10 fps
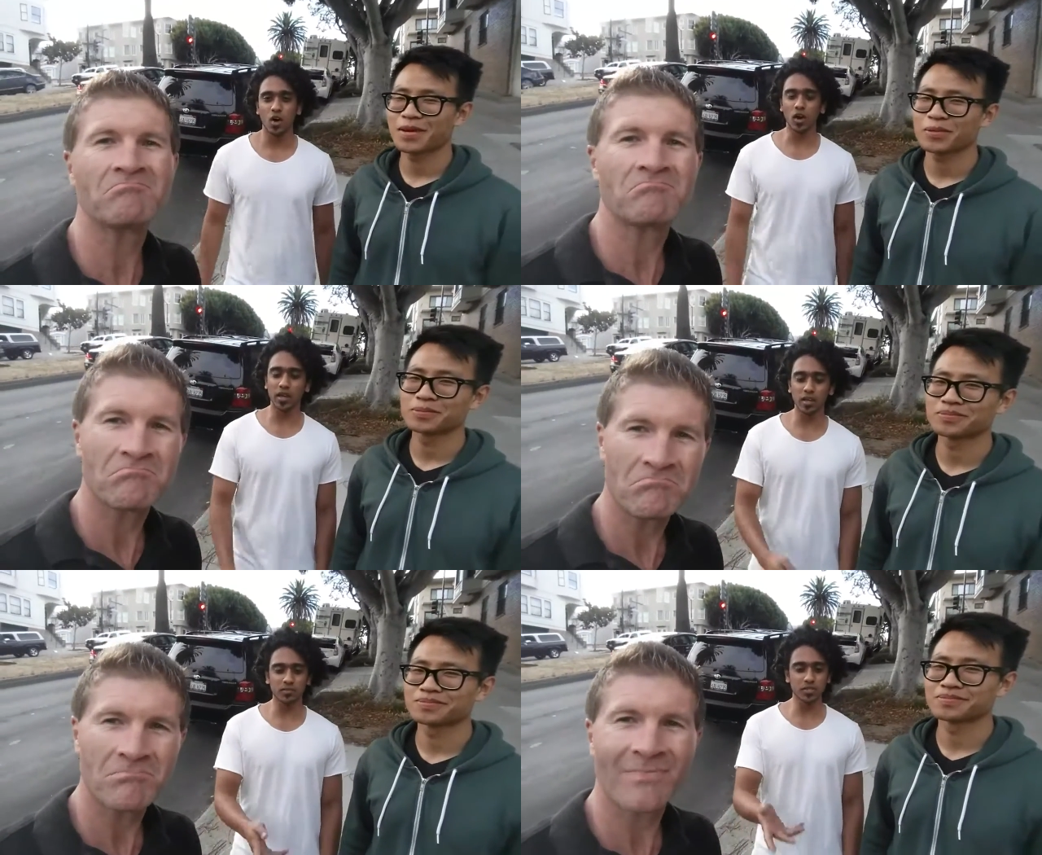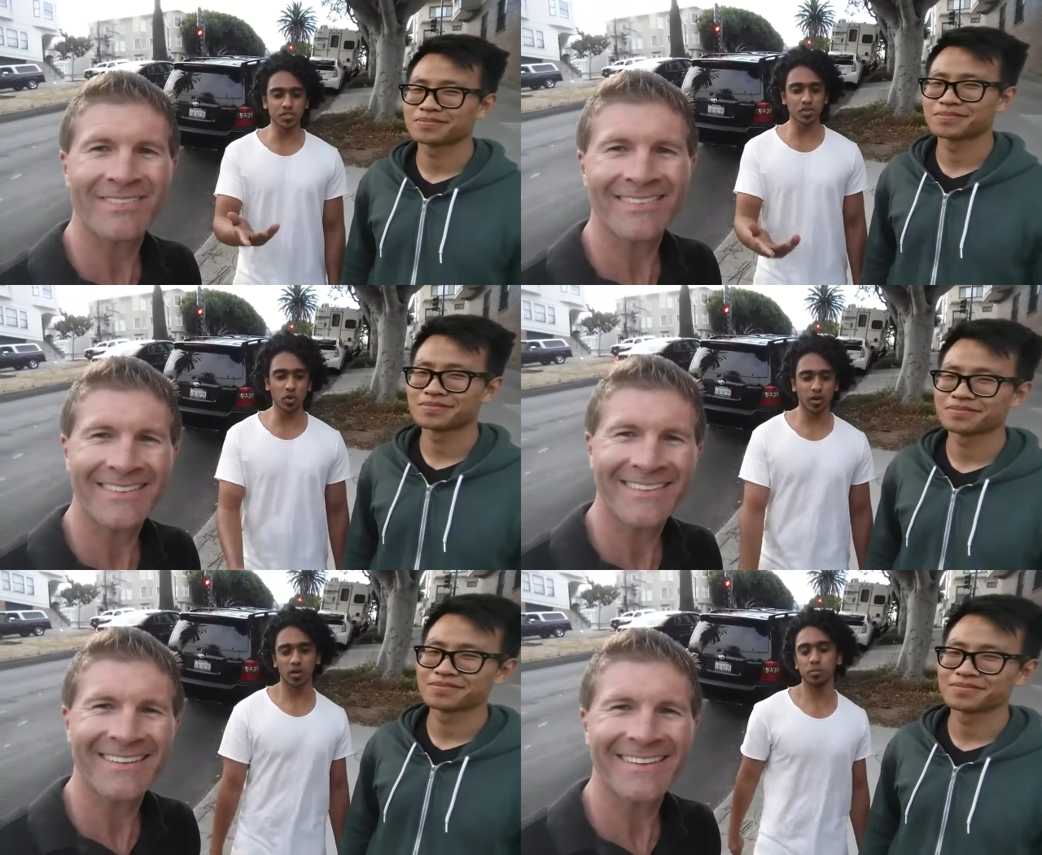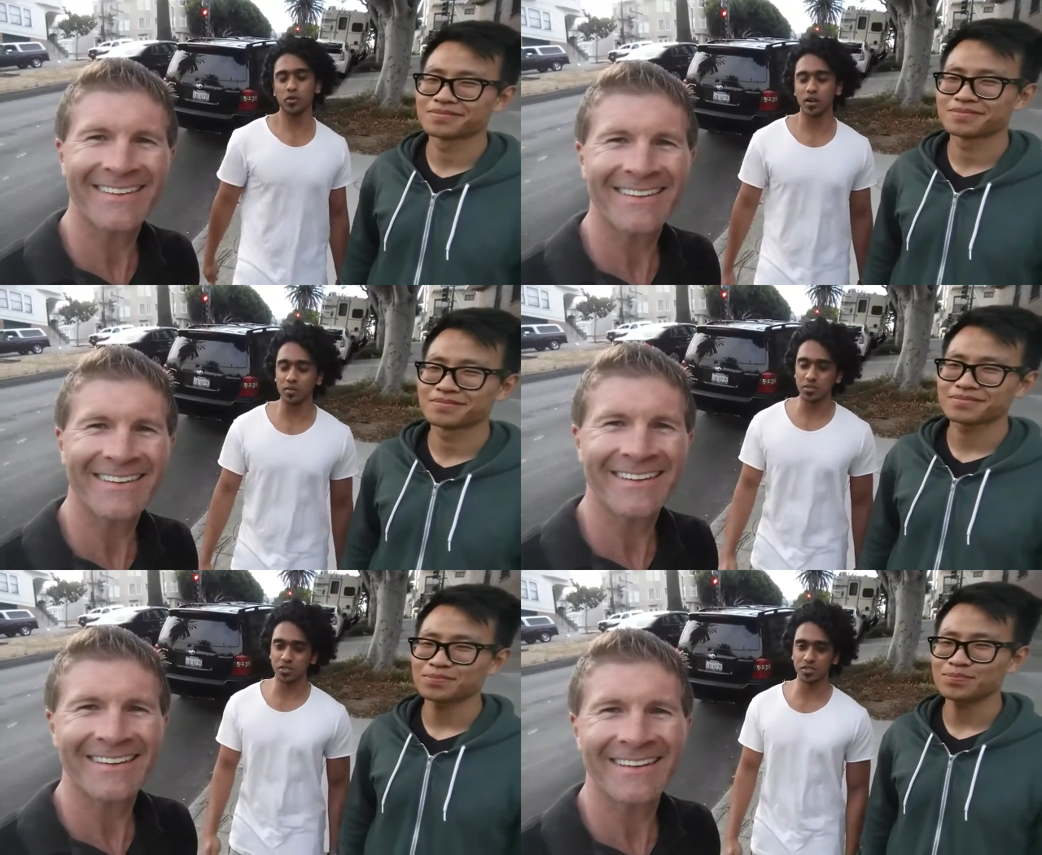Speaker 1: or like even just going up to
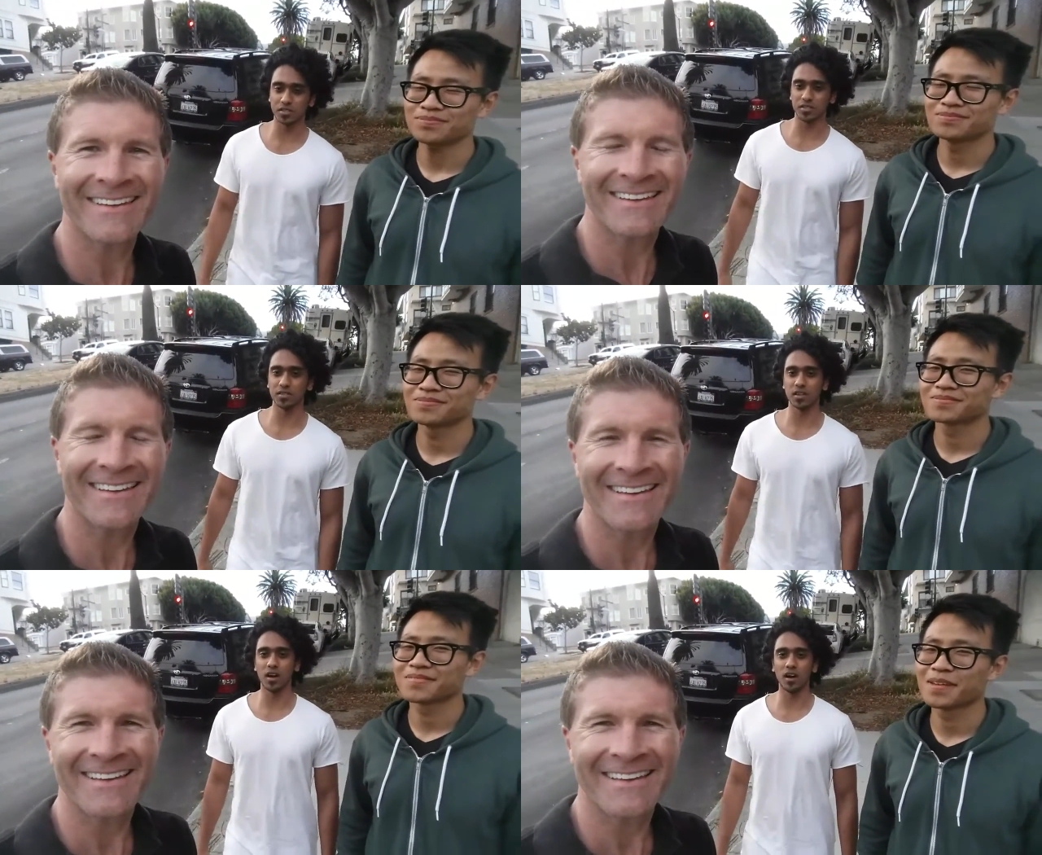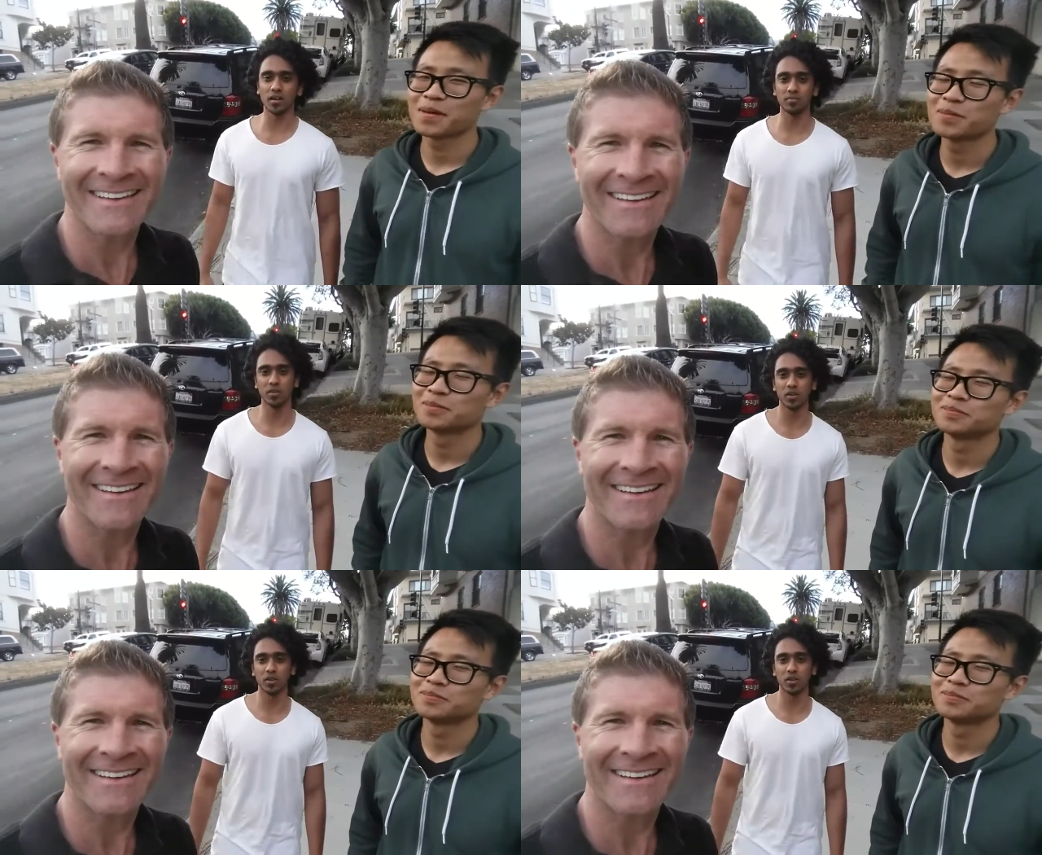random strangers and uh,